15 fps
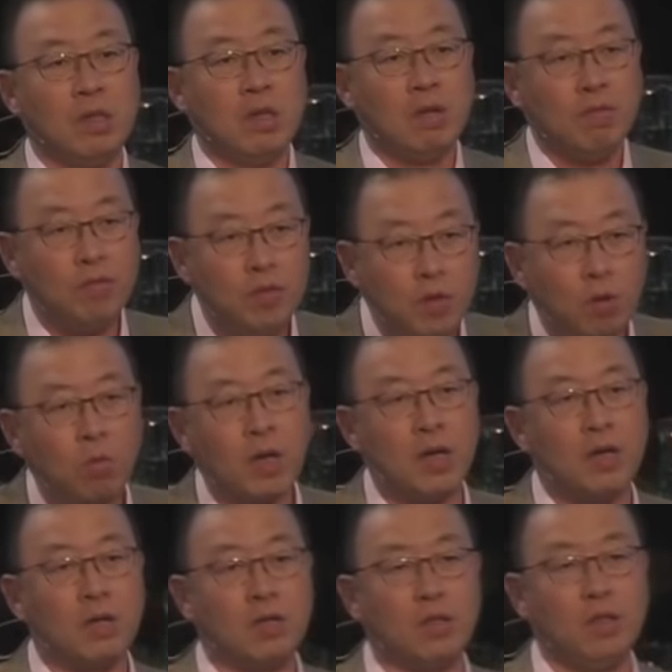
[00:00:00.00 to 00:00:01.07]
the
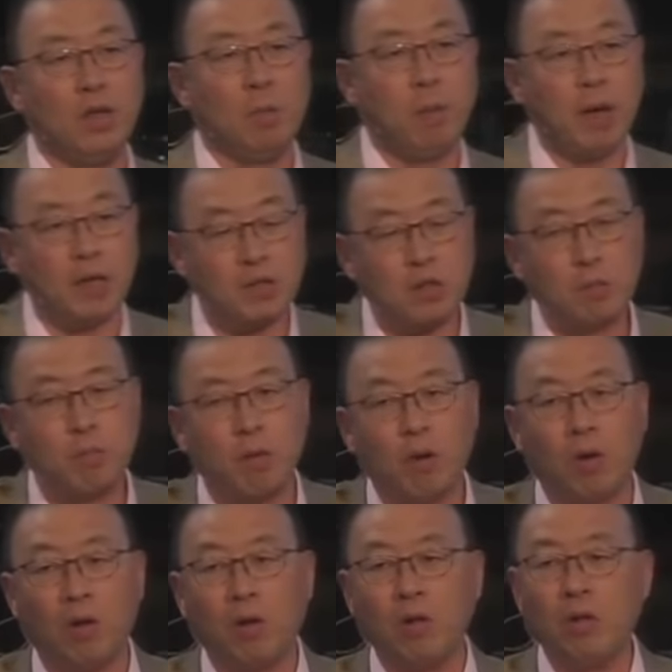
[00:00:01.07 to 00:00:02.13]
writer, the Apostle
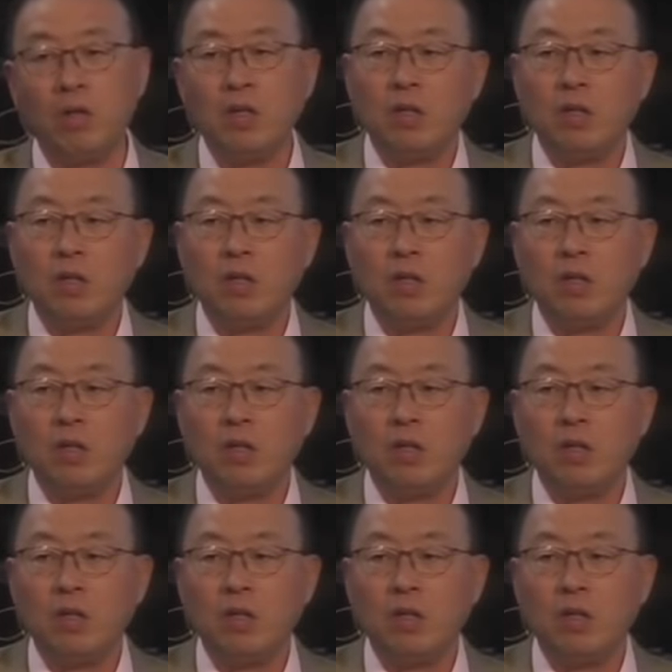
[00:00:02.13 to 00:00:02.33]
Paul,